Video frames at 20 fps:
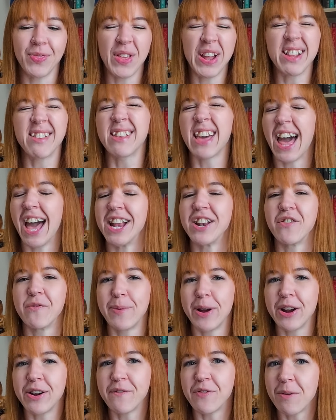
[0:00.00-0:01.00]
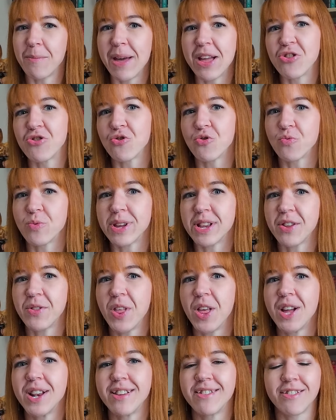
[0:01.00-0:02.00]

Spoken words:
That is kind of part of the magical readathon.